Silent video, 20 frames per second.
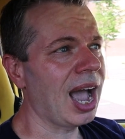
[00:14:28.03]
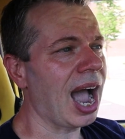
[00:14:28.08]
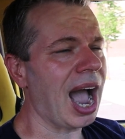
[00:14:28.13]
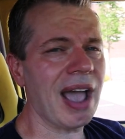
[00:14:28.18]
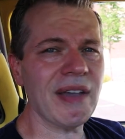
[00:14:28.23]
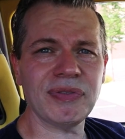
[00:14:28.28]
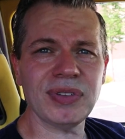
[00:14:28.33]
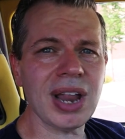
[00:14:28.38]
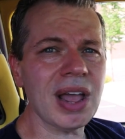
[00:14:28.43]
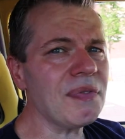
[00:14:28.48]

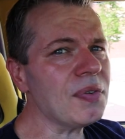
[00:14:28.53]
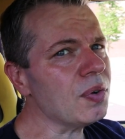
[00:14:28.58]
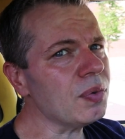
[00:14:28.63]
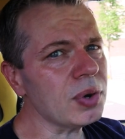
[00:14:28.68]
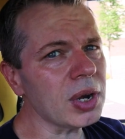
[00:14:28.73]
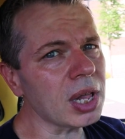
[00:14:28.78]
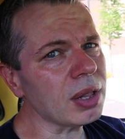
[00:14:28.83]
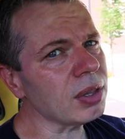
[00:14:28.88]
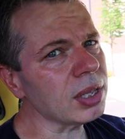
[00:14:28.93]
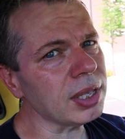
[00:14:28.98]
I've never
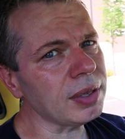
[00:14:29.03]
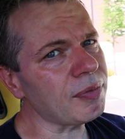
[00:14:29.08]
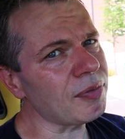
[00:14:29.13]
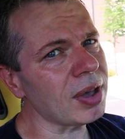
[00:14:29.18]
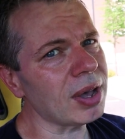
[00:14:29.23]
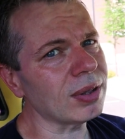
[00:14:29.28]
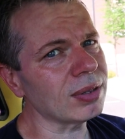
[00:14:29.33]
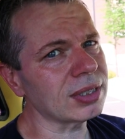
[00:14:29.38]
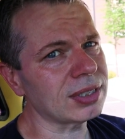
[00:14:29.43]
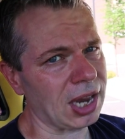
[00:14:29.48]
really
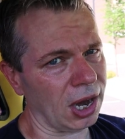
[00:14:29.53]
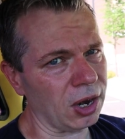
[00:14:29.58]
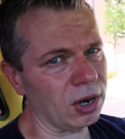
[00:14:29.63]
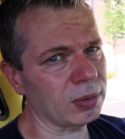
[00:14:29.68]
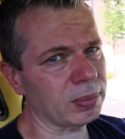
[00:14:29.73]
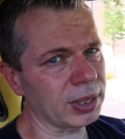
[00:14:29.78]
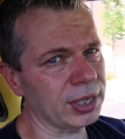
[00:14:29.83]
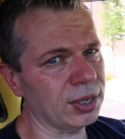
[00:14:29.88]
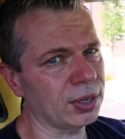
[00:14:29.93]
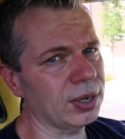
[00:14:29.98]
felt
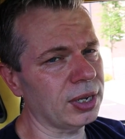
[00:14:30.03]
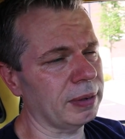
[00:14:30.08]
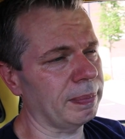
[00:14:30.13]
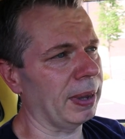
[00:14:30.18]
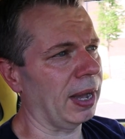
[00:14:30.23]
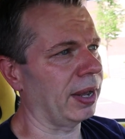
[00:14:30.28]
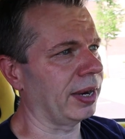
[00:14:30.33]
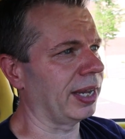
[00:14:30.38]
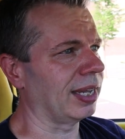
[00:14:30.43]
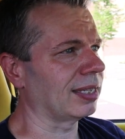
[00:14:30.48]
terribly good
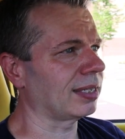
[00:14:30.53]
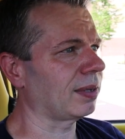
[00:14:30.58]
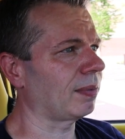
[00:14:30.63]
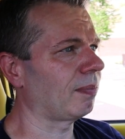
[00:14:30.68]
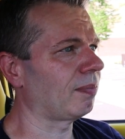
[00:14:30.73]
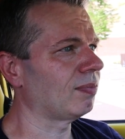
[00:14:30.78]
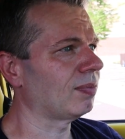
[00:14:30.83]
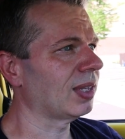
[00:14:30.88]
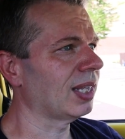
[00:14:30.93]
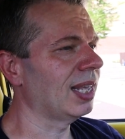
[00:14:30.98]
about it.
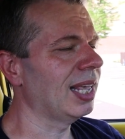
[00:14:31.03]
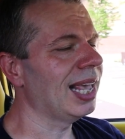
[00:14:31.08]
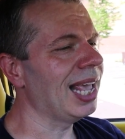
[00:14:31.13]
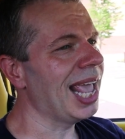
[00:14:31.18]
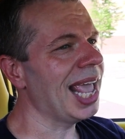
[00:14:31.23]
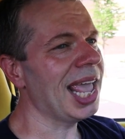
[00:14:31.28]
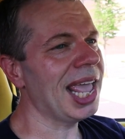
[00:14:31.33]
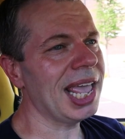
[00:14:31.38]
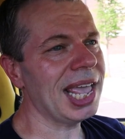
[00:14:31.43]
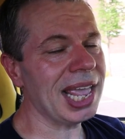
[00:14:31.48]

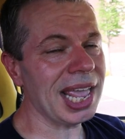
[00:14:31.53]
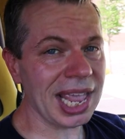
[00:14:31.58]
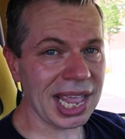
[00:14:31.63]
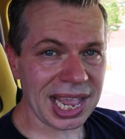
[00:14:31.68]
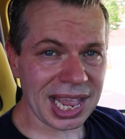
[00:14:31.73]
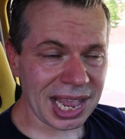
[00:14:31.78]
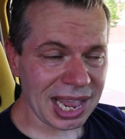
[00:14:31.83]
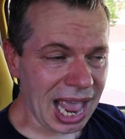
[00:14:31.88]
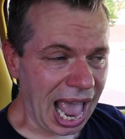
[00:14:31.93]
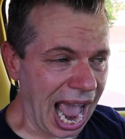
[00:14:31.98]

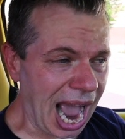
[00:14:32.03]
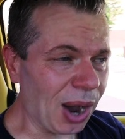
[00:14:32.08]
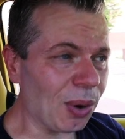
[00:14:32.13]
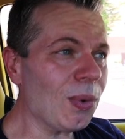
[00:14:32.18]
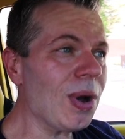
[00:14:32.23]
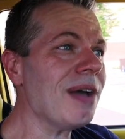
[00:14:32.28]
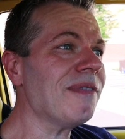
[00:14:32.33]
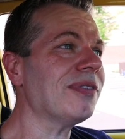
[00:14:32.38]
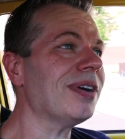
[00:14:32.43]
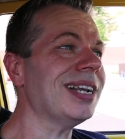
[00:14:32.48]

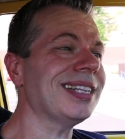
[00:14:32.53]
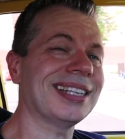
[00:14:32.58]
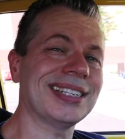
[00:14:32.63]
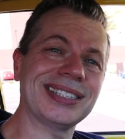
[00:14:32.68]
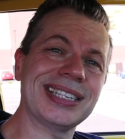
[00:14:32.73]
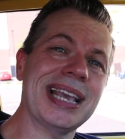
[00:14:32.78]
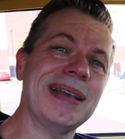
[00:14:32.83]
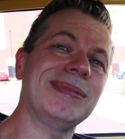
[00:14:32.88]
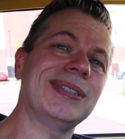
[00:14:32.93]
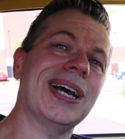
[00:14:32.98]
However, at the
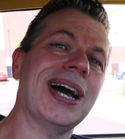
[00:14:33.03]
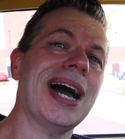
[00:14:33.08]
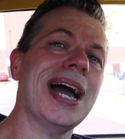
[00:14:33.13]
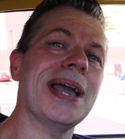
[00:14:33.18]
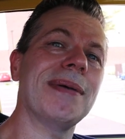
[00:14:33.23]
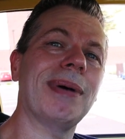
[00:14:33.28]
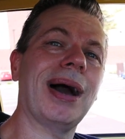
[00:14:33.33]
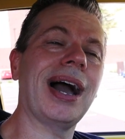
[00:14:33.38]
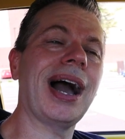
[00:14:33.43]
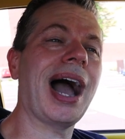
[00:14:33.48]
same
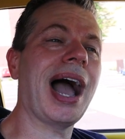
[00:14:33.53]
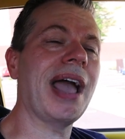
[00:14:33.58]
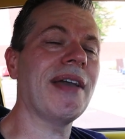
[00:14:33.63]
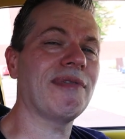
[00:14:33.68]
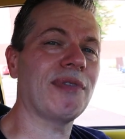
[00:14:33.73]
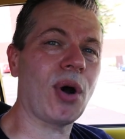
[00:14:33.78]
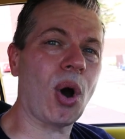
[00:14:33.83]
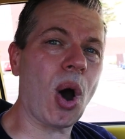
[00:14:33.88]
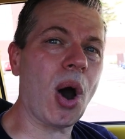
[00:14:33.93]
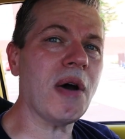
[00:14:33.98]
time,
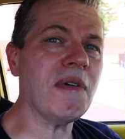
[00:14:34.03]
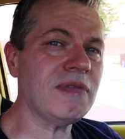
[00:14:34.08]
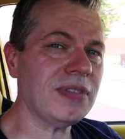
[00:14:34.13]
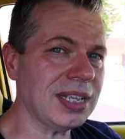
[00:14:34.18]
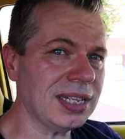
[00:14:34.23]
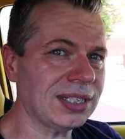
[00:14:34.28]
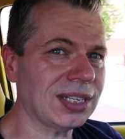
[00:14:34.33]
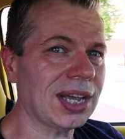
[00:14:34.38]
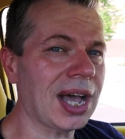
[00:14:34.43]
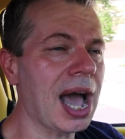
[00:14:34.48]
I've
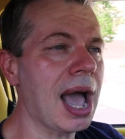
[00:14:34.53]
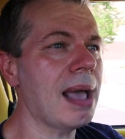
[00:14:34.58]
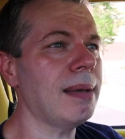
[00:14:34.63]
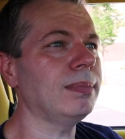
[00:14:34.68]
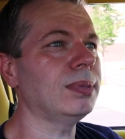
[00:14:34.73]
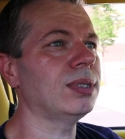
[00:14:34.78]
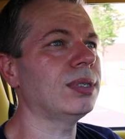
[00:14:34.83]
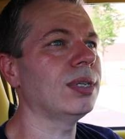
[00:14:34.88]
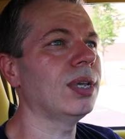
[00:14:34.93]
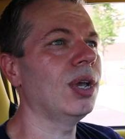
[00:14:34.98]

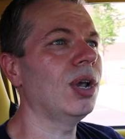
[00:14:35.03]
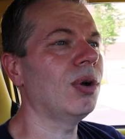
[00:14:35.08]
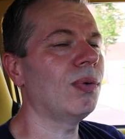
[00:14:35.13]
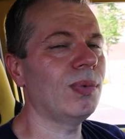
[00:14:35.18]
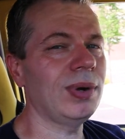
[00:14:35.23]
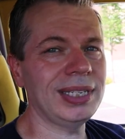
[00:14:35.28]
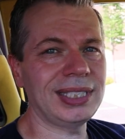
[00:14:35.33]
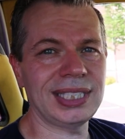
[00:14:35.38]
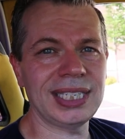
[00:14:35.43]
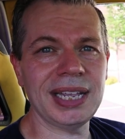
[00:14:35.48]
oftentimes
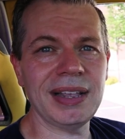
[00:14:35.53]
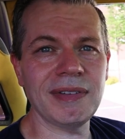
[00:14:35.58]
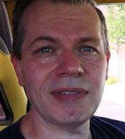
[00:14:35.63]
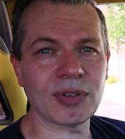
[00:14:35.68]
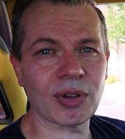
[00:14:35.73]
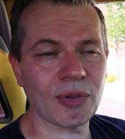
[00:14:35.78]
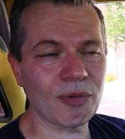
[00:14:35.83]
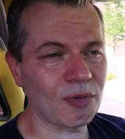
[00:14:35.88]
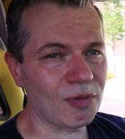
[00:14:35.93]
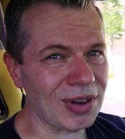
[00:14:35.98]

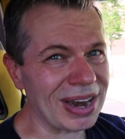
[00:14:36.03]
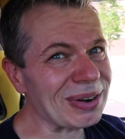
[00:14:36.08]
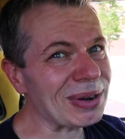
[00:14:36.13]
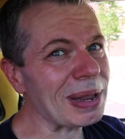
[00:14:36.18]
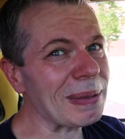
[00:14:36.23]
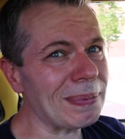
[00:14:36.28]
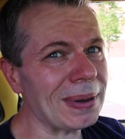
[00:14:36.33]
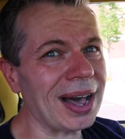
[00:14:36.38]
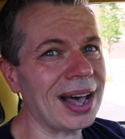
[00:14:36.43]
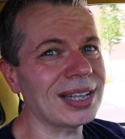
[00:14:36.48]
received
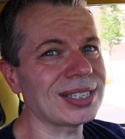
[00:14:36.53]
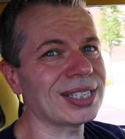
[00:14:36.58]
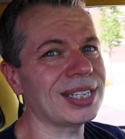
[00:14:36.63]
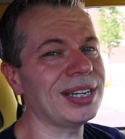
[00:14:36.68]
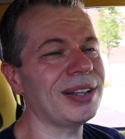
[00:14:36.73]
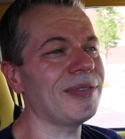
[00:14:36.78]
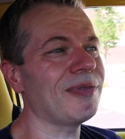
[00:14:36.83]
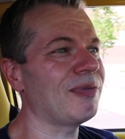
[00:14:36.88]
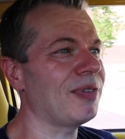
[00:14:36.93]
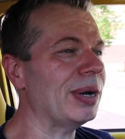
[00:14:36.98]
very
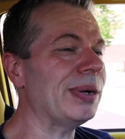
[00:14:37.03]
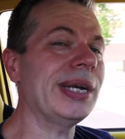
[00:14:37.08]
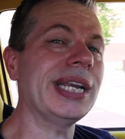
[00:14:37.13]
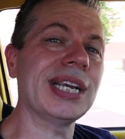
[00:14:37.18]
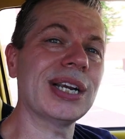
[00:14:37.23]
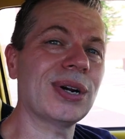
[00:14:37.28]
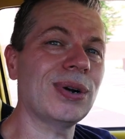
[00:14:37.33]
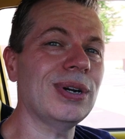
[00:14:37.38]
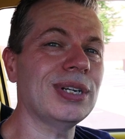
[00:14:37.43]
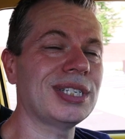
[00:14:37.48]
positive, very
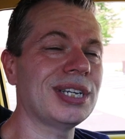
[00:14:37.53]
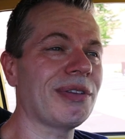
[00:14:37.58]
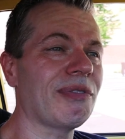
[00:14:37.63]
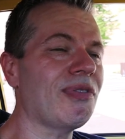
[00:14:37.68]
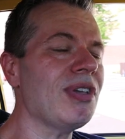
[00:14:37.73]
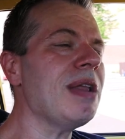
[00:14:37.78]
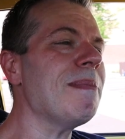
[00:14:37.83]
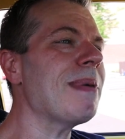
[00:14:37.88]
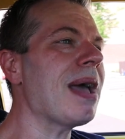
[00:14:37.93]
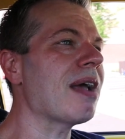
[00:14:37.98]
encouraging
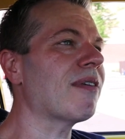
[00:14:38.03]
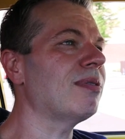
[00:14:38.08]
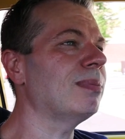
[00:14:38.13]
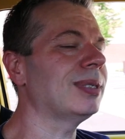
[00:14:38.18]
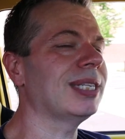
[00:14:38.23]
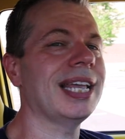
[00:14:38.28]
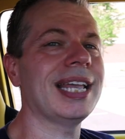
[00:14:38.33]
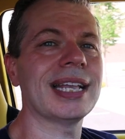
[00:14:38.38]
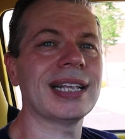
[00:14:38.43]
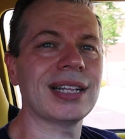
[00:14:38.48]
feedback from
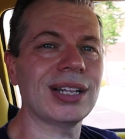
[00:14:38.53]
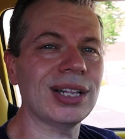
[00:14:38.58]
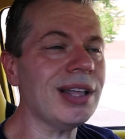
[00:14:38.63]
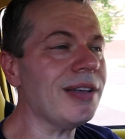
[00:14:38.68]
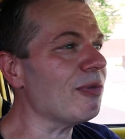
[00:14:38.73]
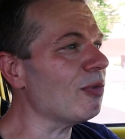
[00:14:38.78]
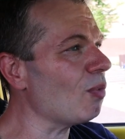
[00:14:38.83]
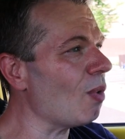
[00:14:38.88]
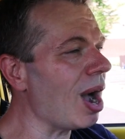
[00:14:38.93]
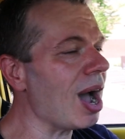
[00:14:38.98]
saying,
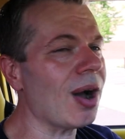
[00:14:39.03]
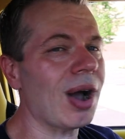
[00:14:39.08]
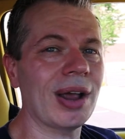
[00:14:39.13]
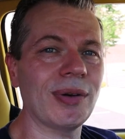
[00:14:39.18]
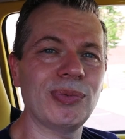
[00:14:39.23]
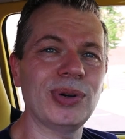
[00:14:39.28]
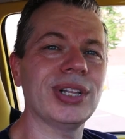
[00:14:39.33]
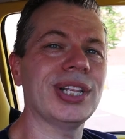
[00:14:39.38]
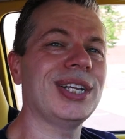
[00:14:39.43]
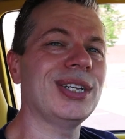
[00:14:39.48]
Cliff, wow, I
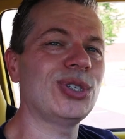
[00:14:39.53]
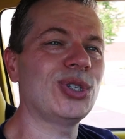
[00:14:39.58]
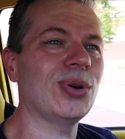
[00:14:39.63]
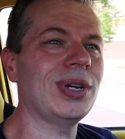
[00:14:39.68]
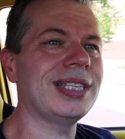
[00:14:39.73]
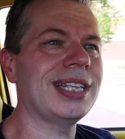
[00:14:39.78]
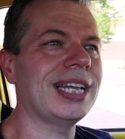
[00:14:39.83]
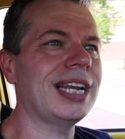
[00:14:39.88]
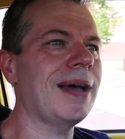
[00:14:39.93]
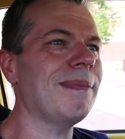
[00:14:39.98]
really
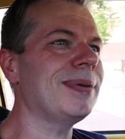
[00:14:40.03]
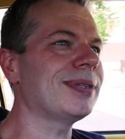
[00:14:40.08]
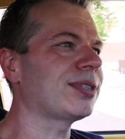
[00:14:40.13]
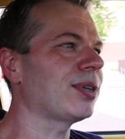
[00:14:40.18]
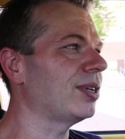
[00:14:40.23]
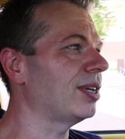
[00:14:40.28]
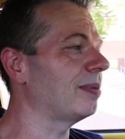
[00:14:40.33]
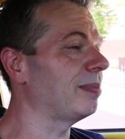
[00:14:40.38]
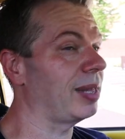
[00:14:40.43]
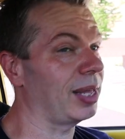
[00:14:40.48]
enjoyed that
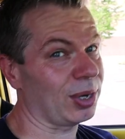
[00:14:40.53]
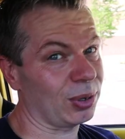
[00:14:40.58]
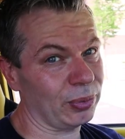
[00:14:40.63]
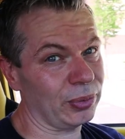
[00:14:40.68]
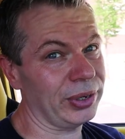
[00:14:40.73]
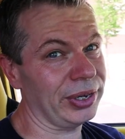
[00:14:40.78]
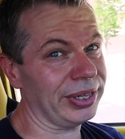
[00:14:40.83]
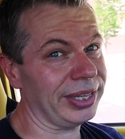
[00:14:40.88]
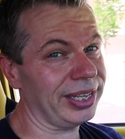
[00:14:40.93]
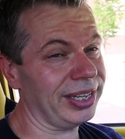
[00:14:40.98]
episode. And I'm like,
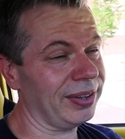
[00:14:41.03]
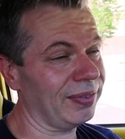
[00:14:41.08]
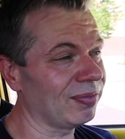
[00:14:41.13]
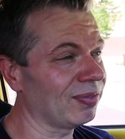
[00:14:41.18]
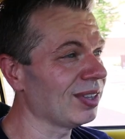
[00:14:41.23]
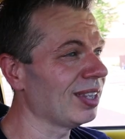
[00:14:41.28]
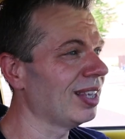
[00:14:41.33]
really?